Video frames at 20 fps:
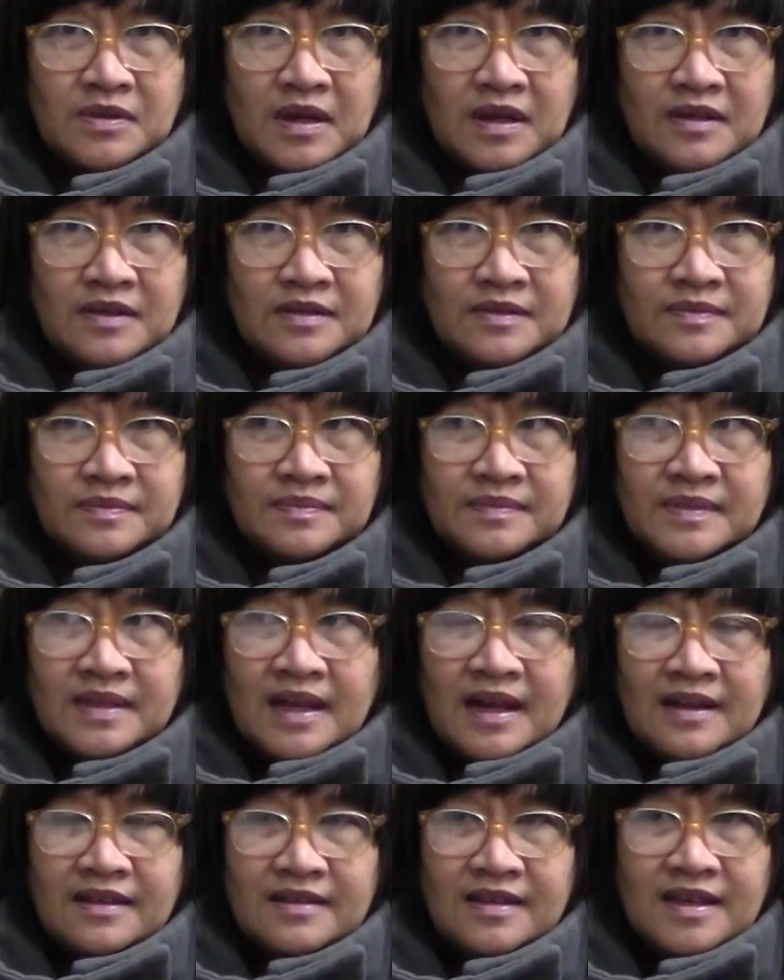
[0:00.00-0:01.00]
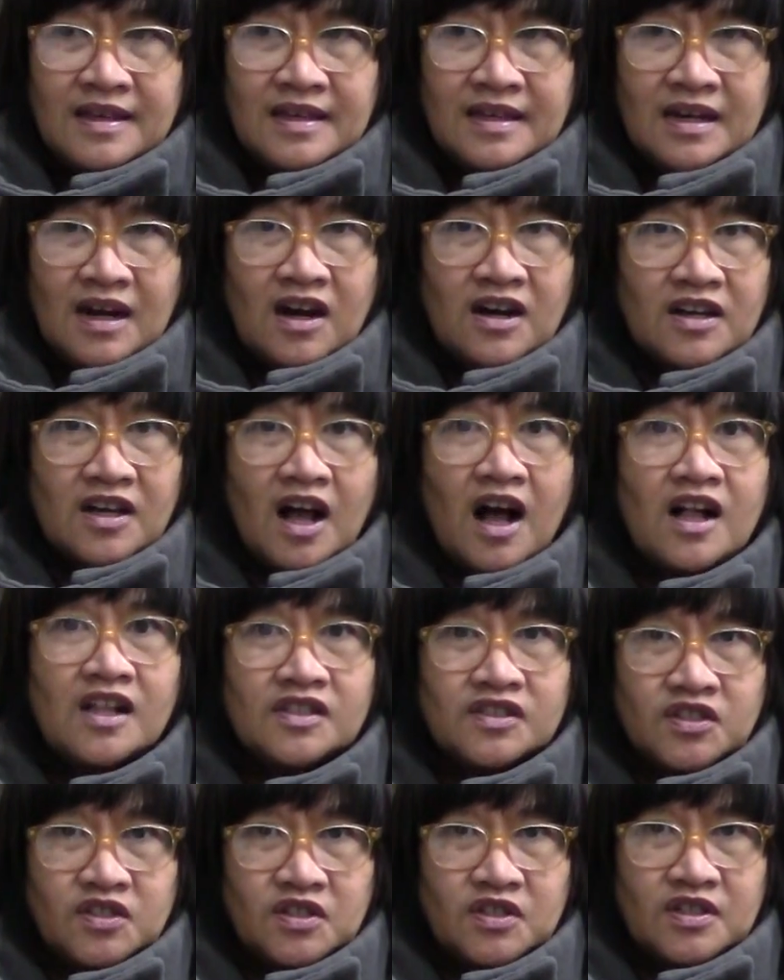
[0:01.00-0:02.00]
I think in our
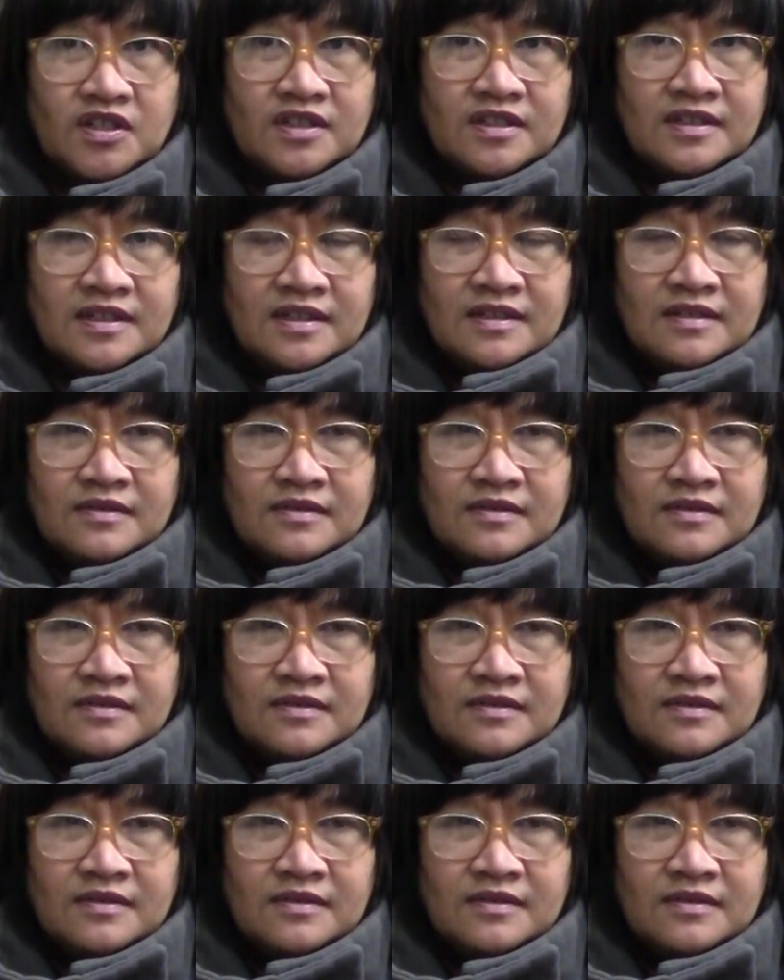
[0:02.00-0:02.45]
culture,